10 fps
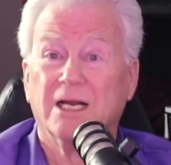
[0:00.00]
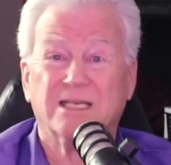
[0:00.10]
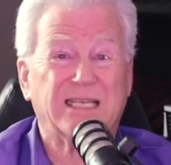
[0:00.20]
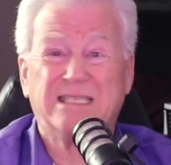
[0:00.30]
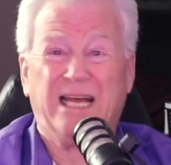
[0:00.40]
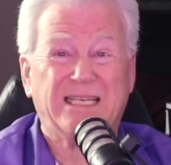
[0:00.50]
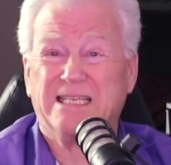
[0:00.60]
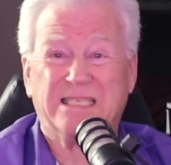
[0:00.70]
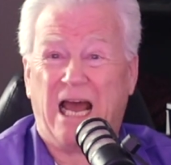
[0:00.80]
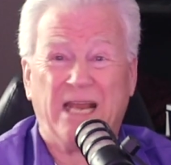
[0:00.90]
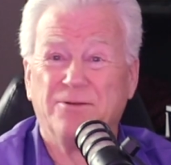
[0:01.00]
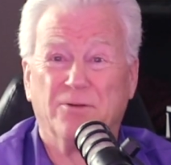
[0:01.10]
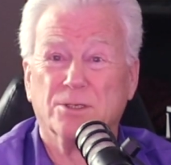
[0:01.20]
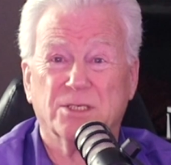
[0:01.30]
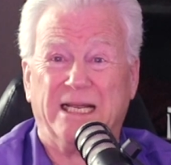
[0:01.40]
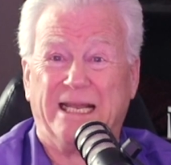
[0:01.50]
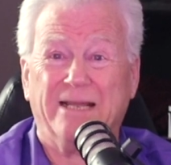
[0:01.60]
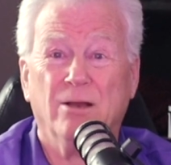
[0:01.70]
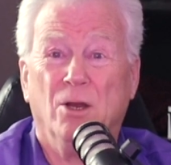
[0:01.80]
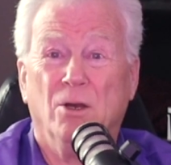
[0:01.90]
because it's not designed for
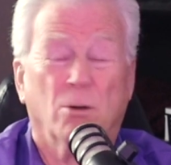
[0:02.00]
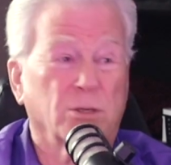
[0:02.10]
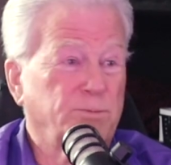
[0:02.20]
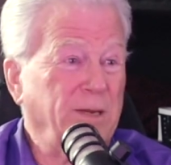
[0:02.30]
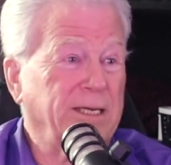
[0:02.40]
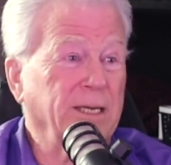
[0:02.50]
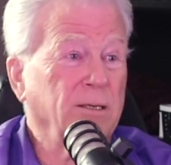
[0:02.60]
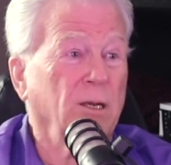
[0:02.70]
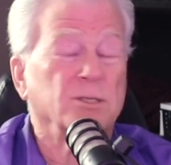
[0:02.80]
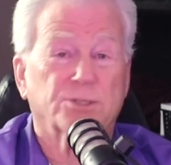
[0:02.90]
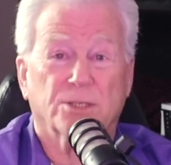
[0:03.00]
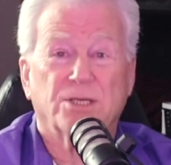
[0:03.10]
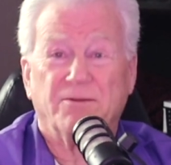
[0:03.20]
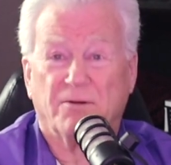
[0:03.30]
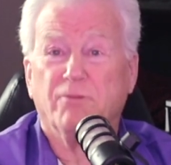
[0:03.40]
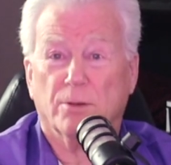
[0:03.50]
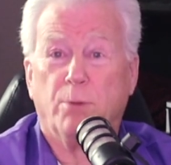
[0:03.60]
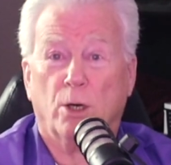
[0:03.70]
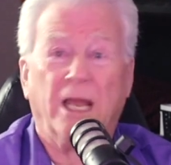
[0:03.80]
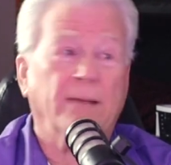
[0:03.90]
singing or speaking. It's designed for
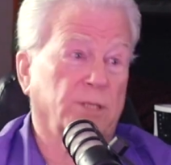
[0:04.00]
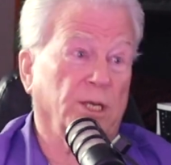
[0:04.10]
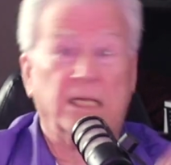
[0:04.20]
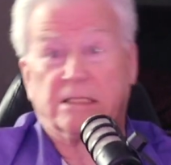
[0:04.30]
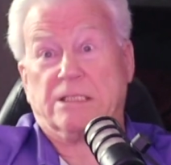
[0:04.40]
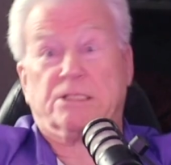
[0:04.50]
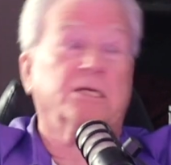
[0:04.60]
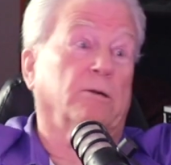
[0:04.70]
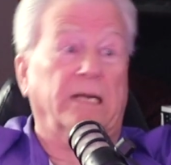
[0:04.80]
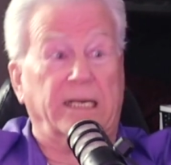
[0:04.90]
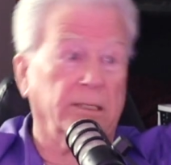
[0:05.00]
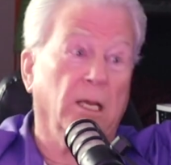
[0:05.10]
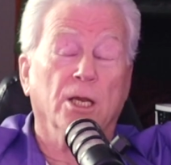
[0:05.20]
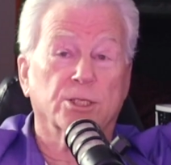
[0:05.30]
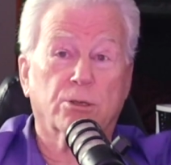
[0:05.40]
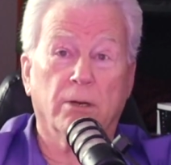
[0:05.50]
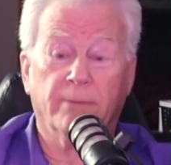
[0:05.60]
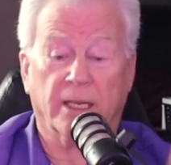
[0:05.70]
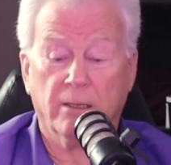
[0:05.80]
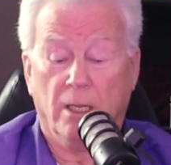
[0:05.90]
football games and lots of cheering and
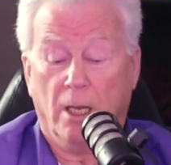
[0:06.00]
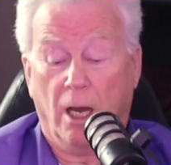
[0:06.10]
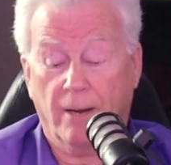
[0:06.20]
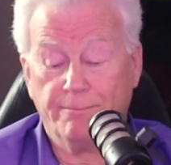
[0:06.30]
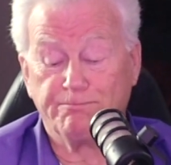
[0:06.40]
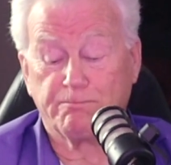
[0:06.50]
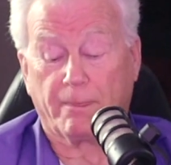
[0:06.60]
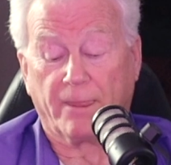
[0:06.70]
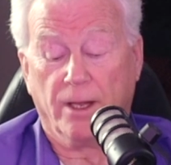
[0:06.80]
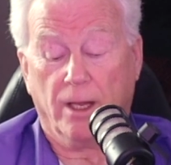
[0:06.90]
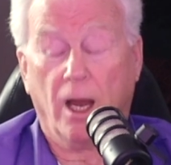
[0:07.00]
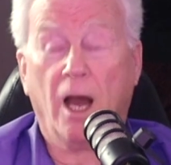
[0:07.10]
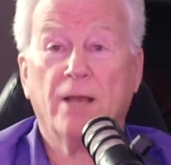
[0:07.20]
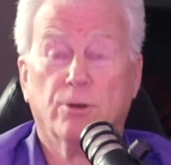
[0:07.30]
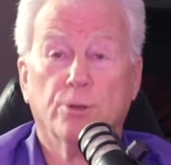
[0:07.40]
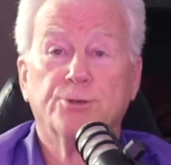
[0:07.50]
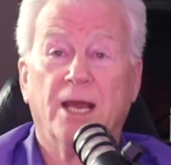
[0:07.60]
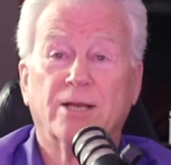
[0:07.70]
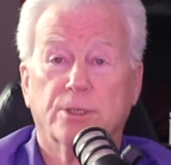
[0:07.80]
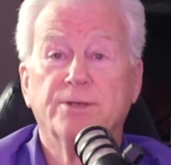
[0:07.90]
screaming. Um, I learned to
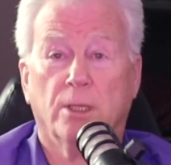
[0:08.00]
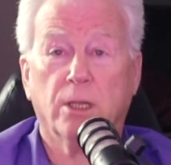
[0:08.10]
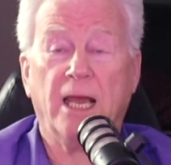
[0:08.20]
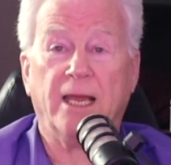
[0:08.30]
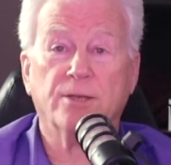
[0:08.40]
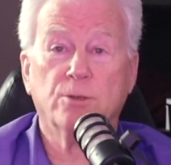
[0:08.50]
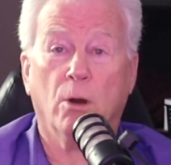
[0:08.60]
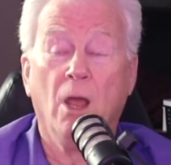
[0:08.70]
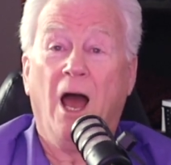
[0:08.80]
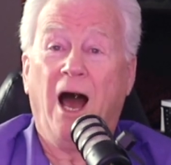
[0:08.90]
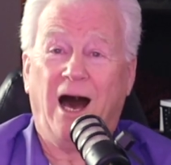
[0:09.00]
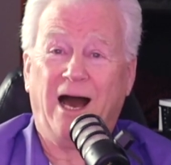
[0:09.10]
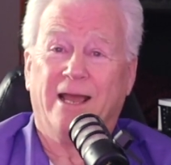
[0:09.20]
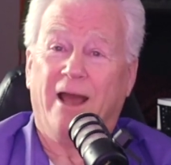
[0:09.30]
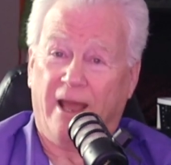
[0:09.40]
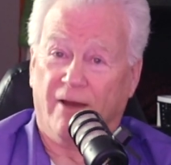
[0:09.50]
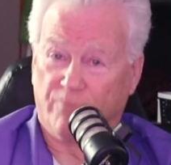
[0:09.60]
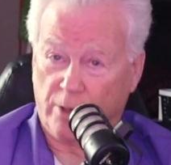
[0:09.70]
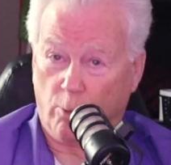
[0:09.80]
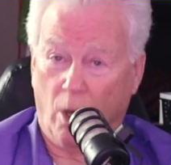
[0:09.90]
actually delay. I'd go, hi,
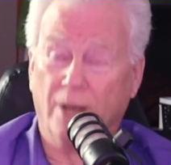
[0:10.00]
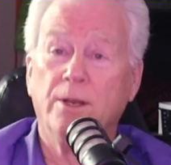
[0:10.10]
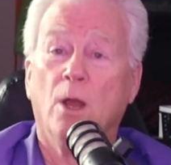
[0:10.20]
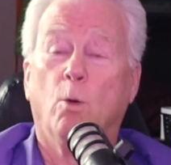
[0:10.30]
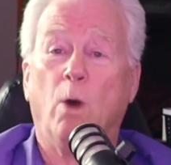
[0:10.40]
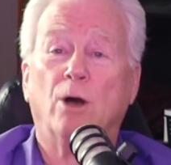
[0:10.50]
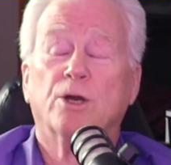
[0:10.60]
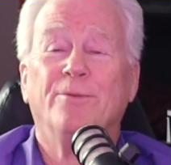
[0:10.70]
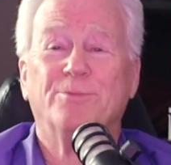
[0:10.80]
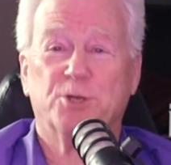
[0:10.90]
everyone. Welcome